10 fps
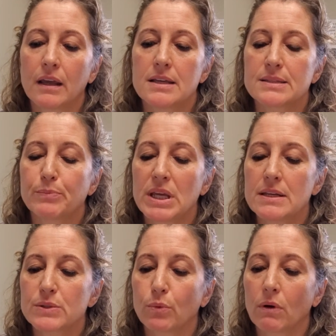His
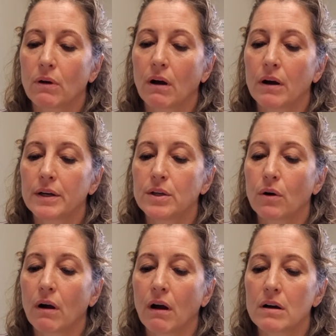peace will guard your
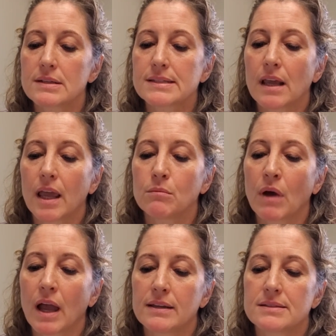hearts and
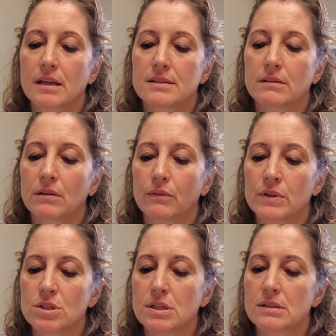minds as you live
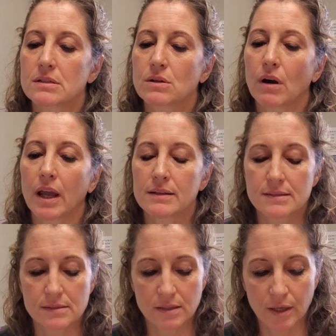in Jesus
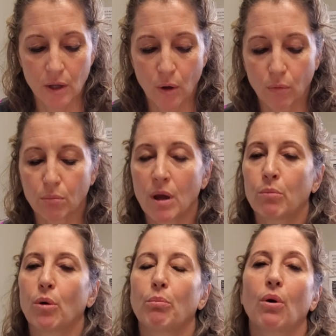Christ.
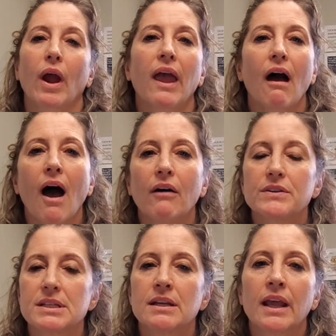Remember, pray
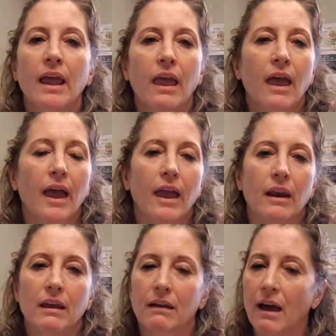often,
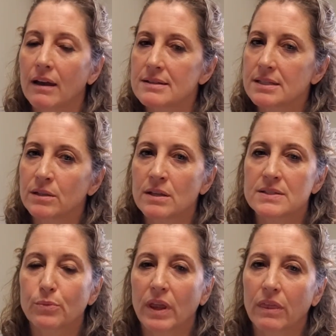and God is in
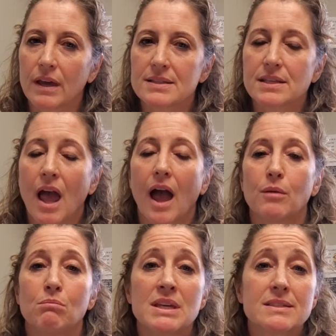this with us. I
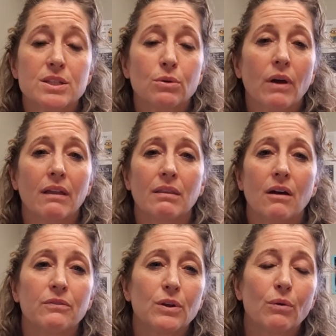miss you, I
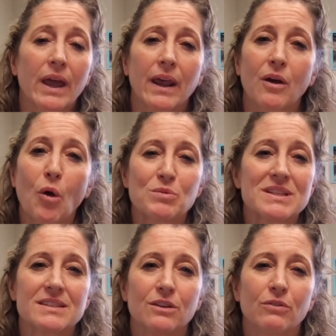love you, and I hope to
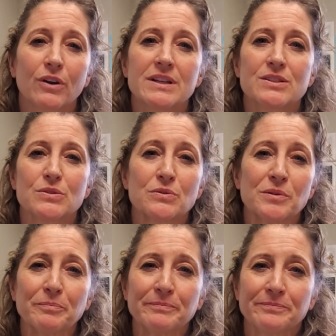see you very soon.